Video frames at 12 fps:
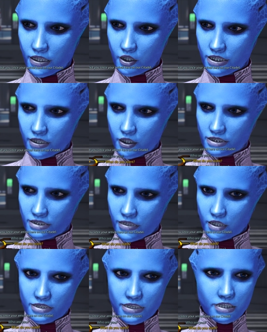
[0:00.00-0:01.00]
it is
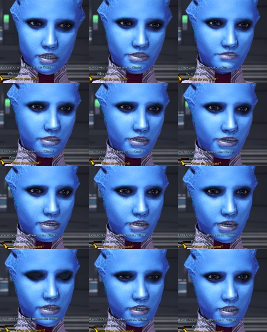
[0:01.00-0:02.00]
completely, without a
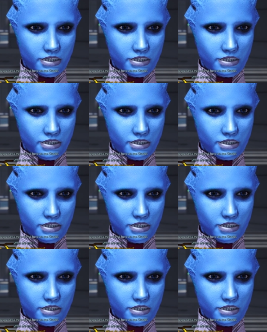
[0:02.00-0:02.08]
doubt, a